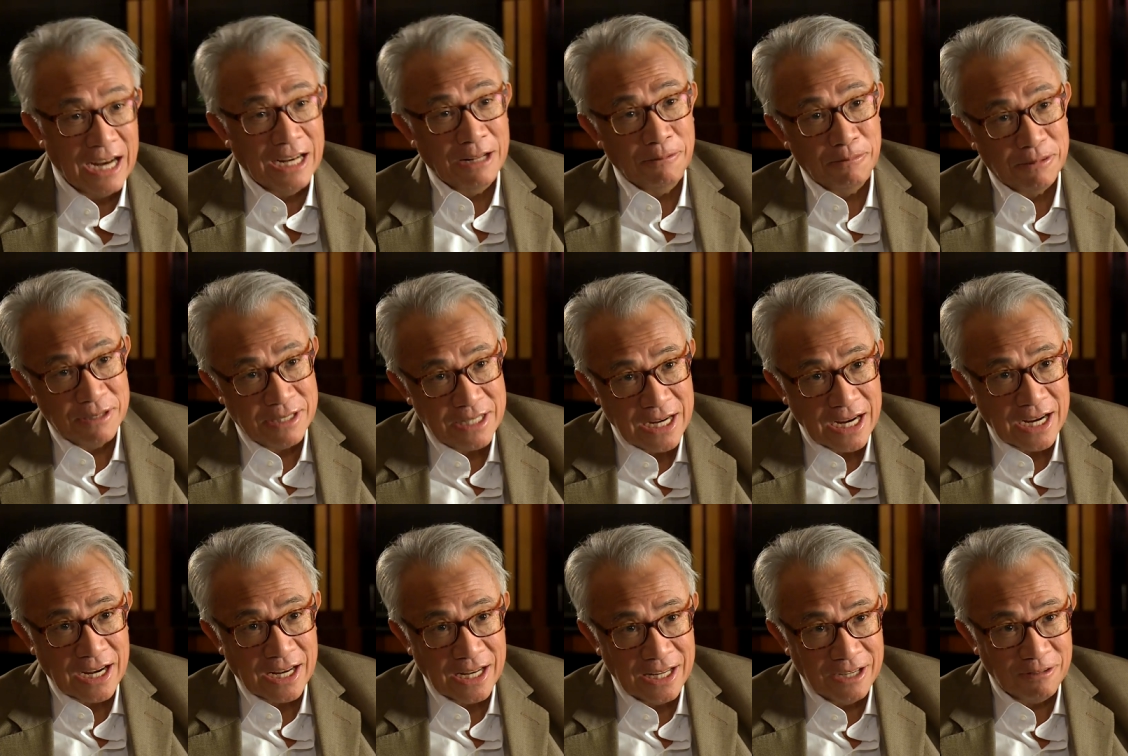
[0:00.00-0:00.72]
and in
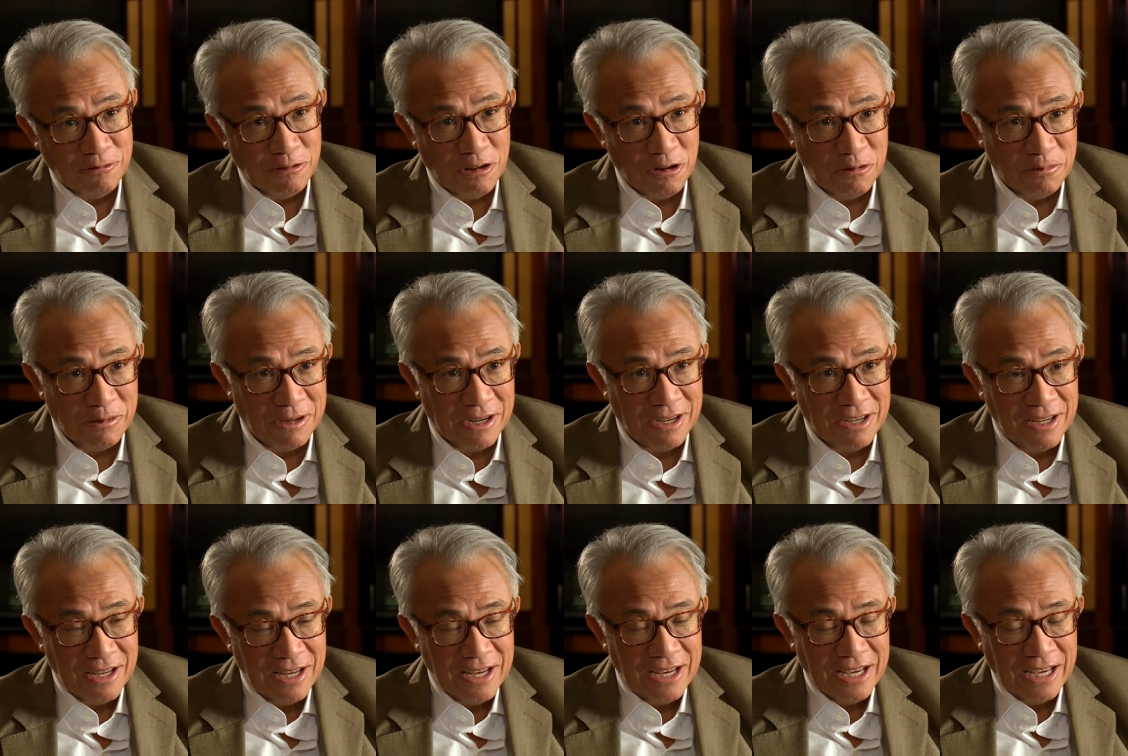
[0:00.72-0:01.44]
particular,
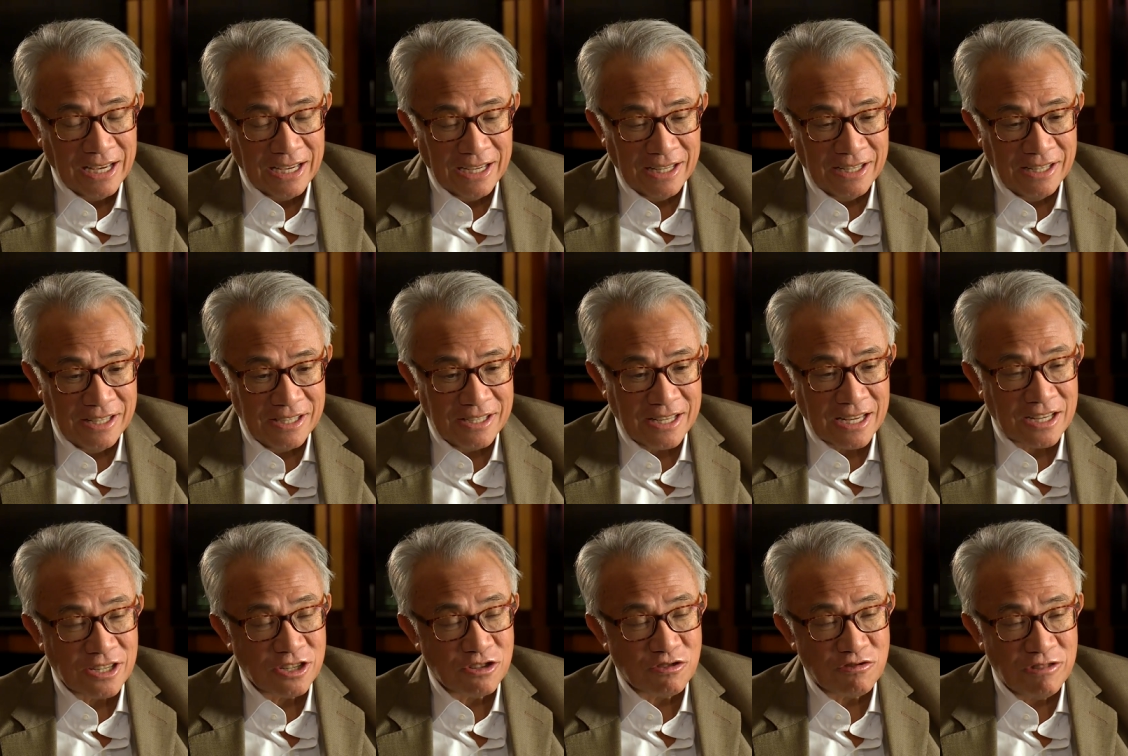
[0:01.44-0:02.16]
Wilbur. It is
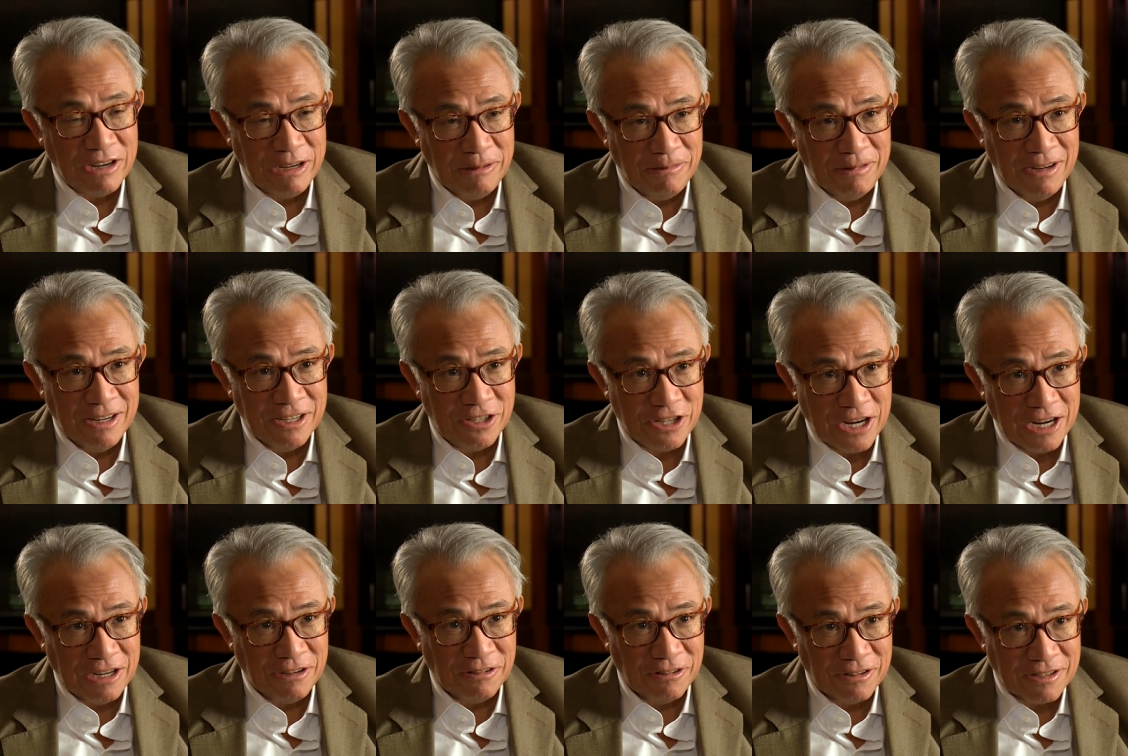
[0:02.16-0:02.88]
extremely
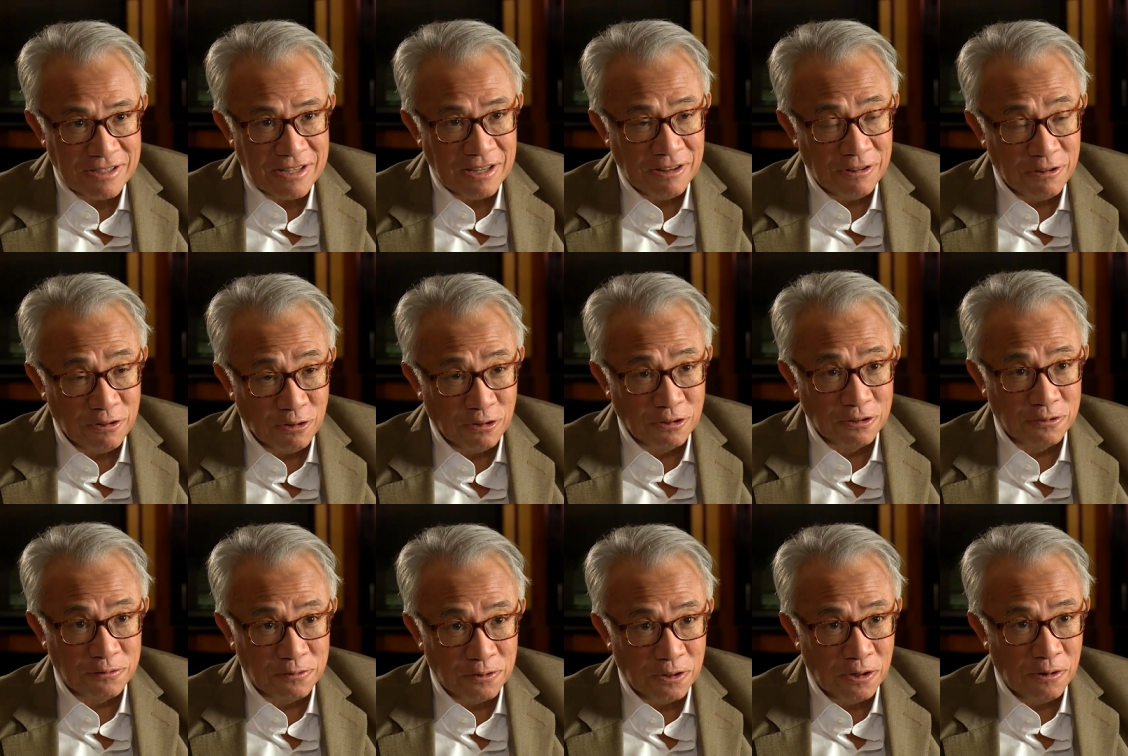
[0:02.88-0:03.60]
generous and
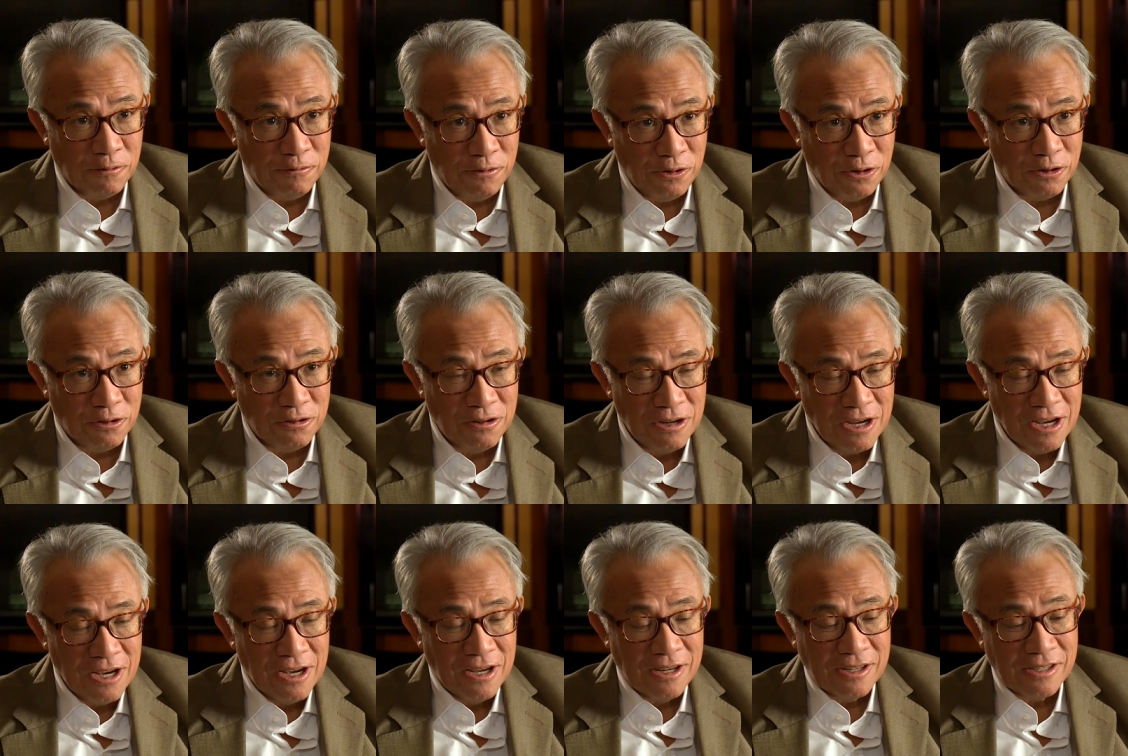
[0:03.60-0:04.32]
thoughtful of you
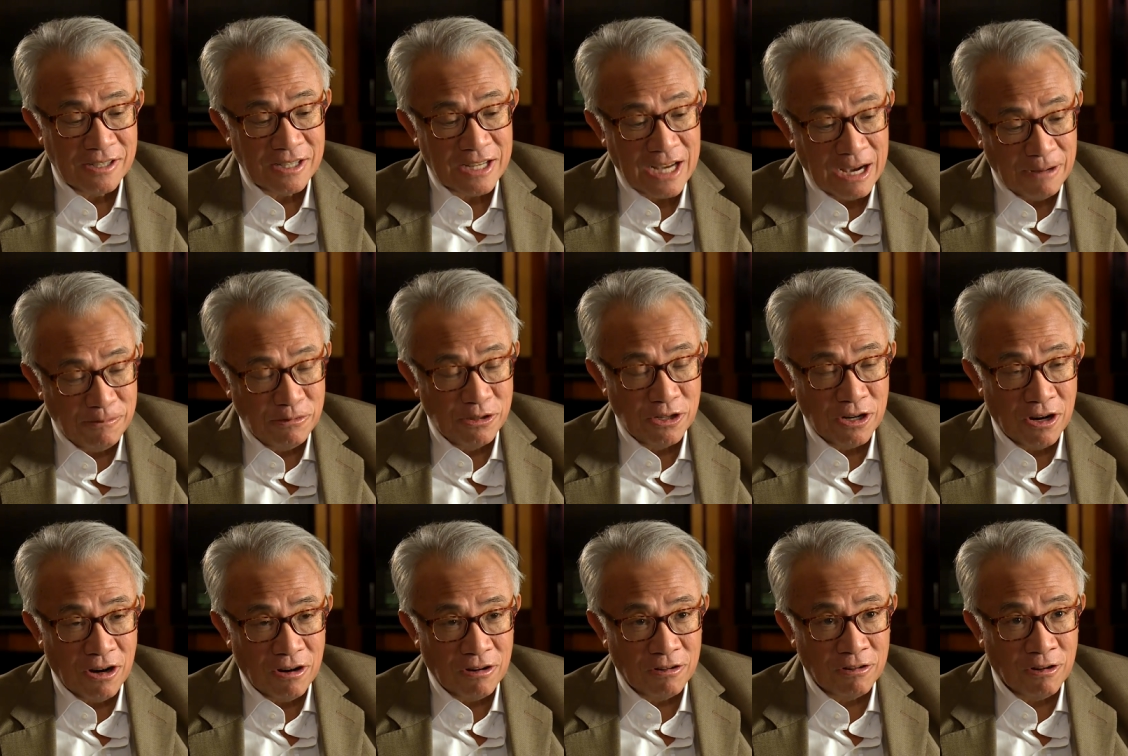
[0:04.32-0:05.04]
to come
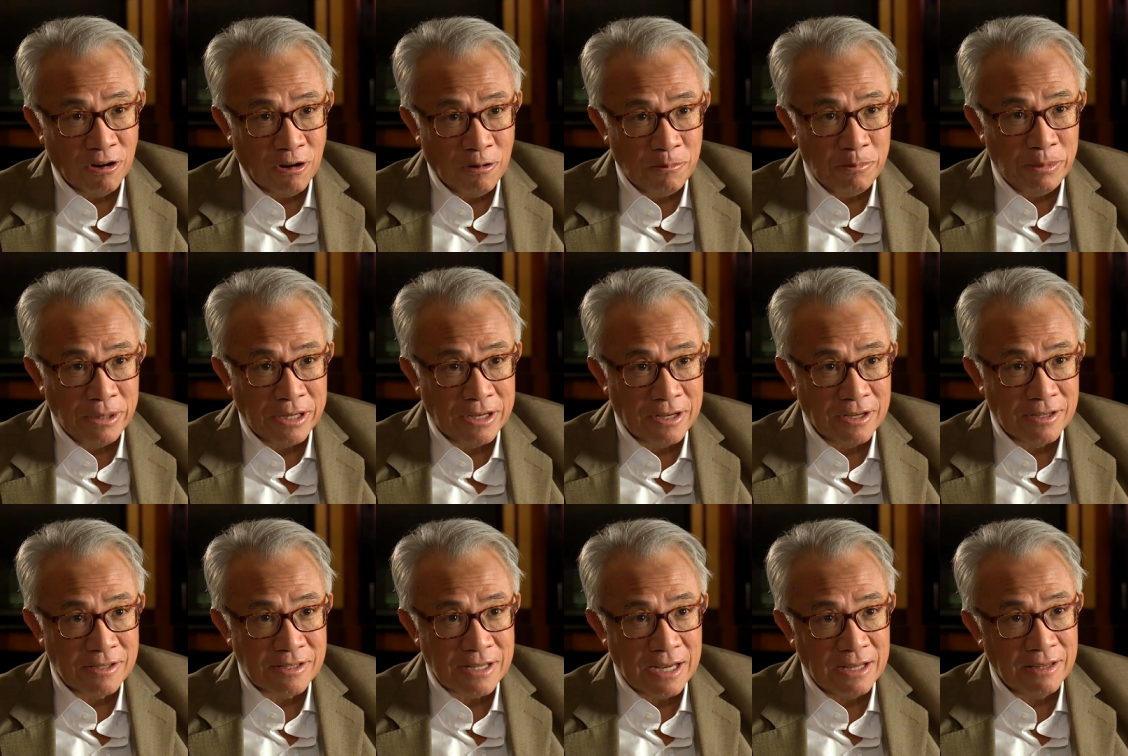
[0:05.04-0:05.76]
to Hong Kong
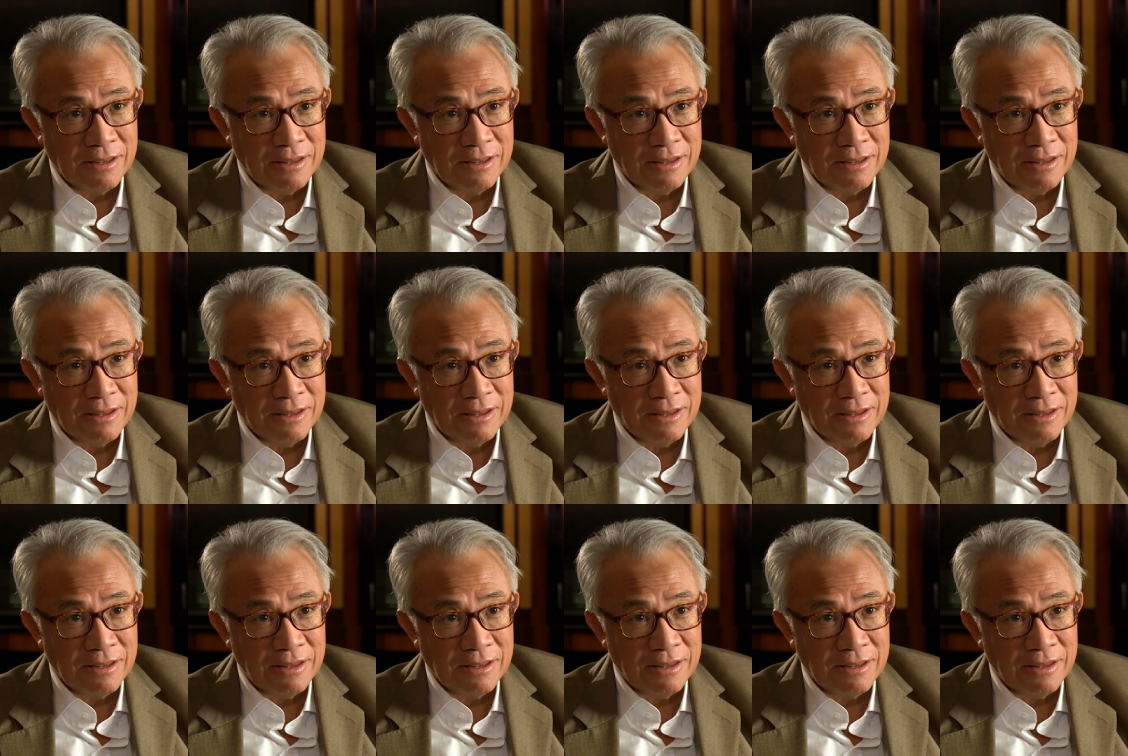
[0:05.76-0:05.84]
because